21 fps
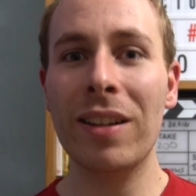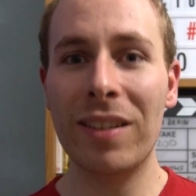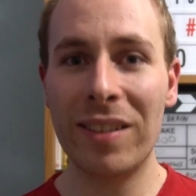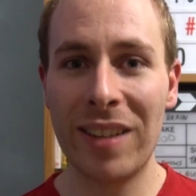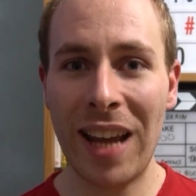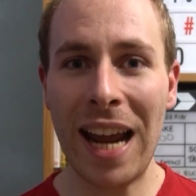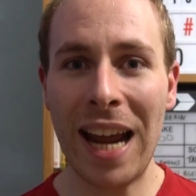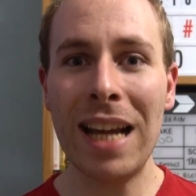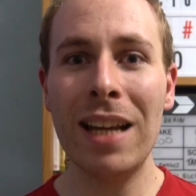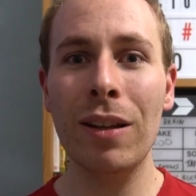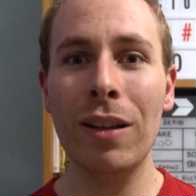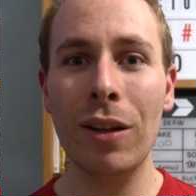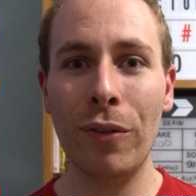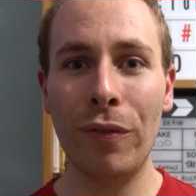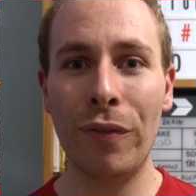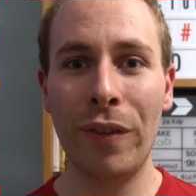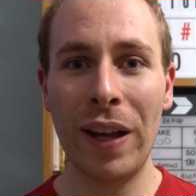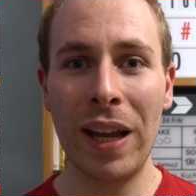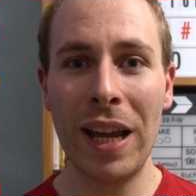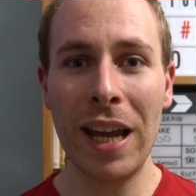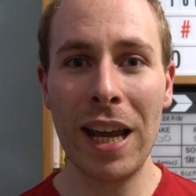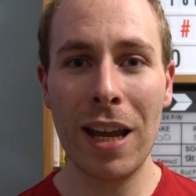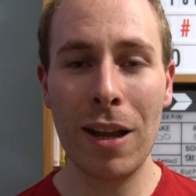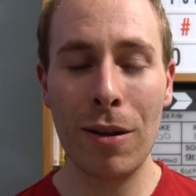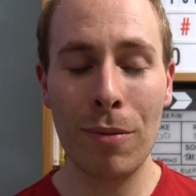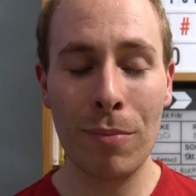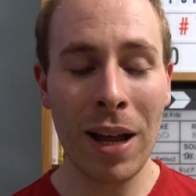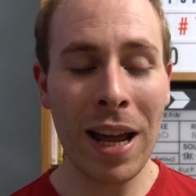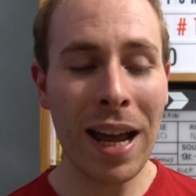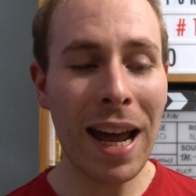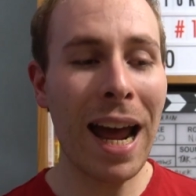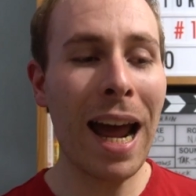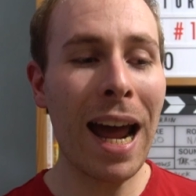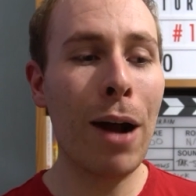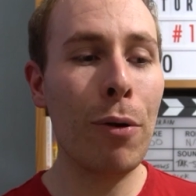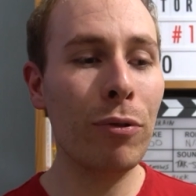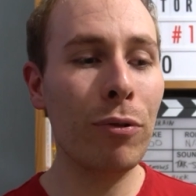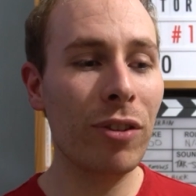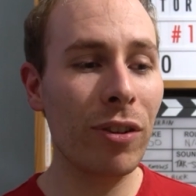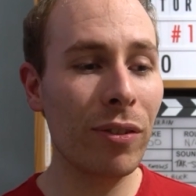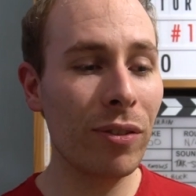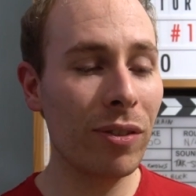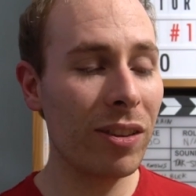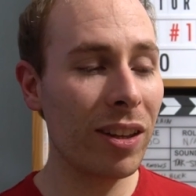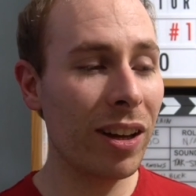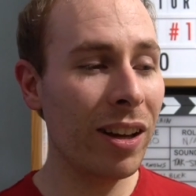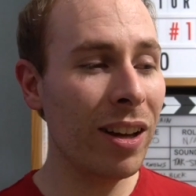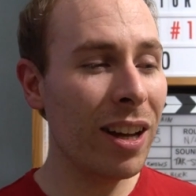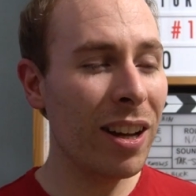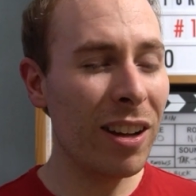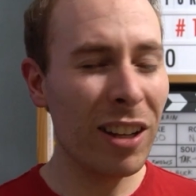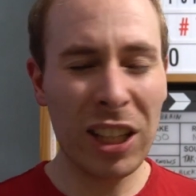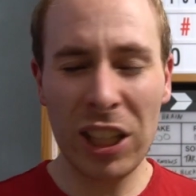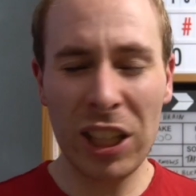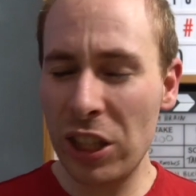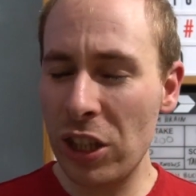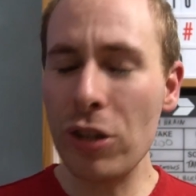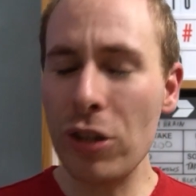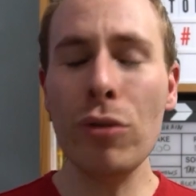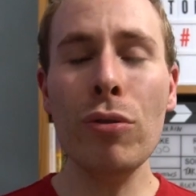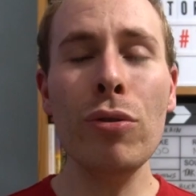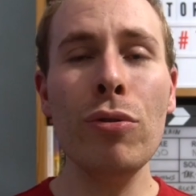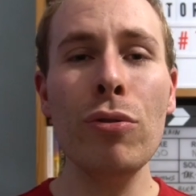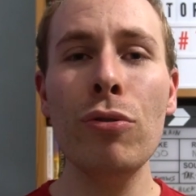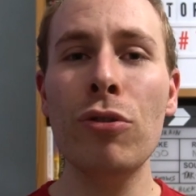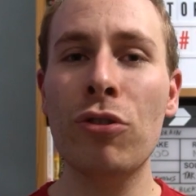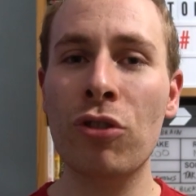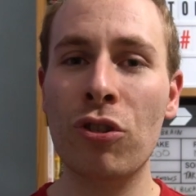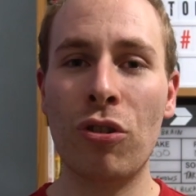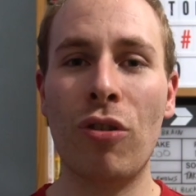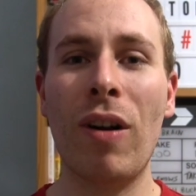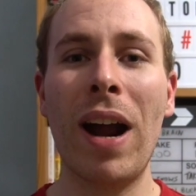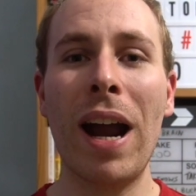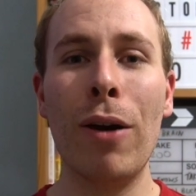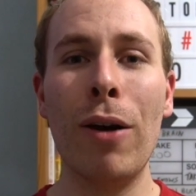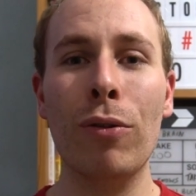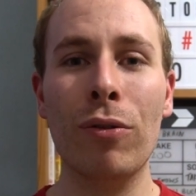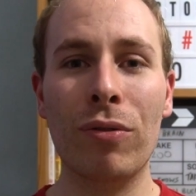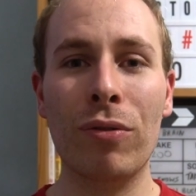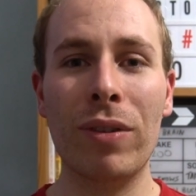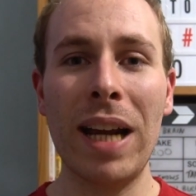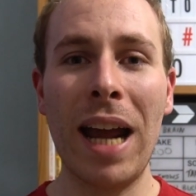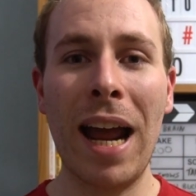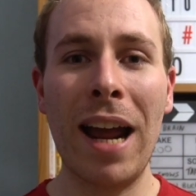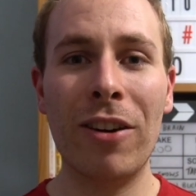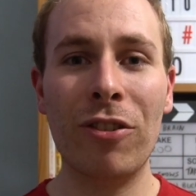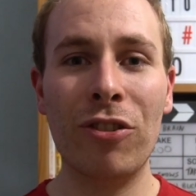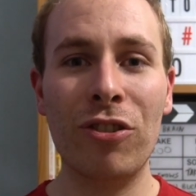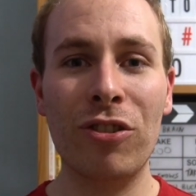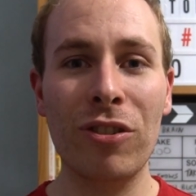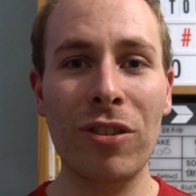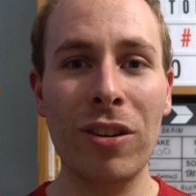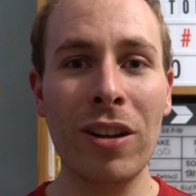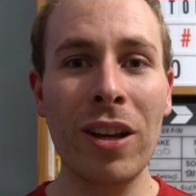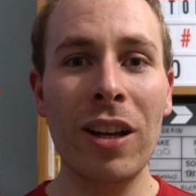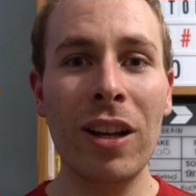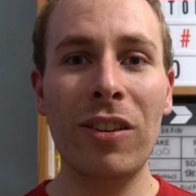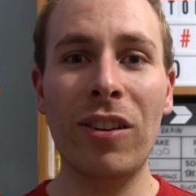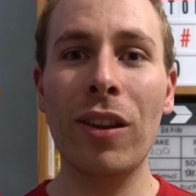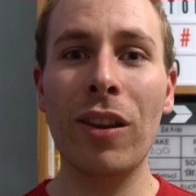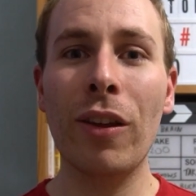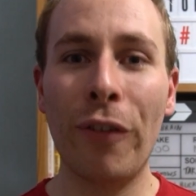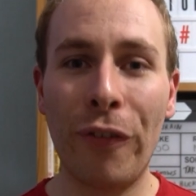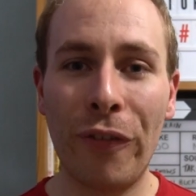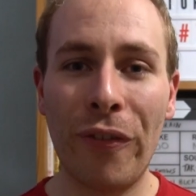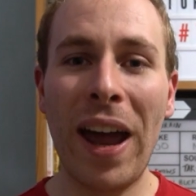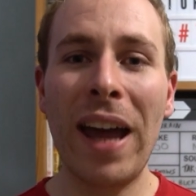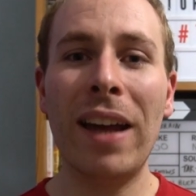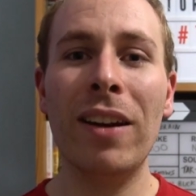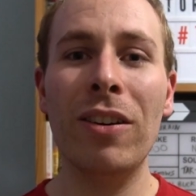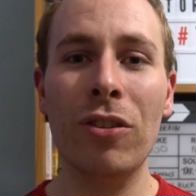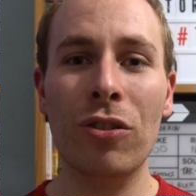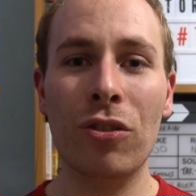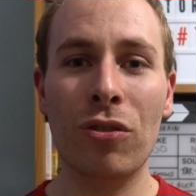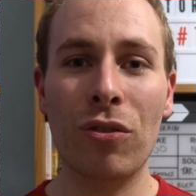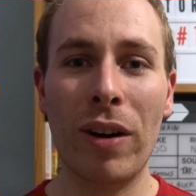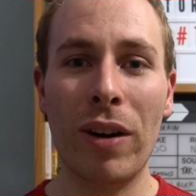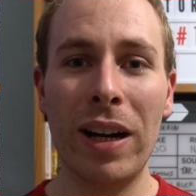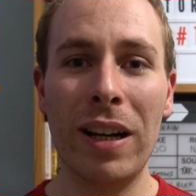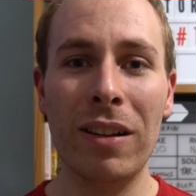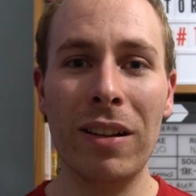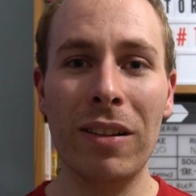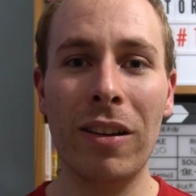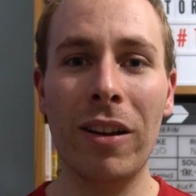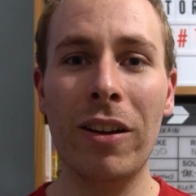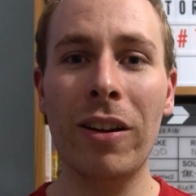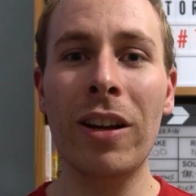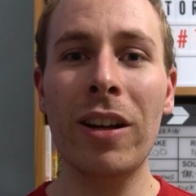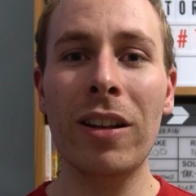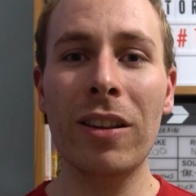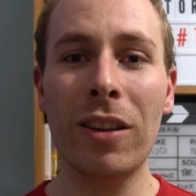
tailored for him out of the huge crowd reaction to the fake trailer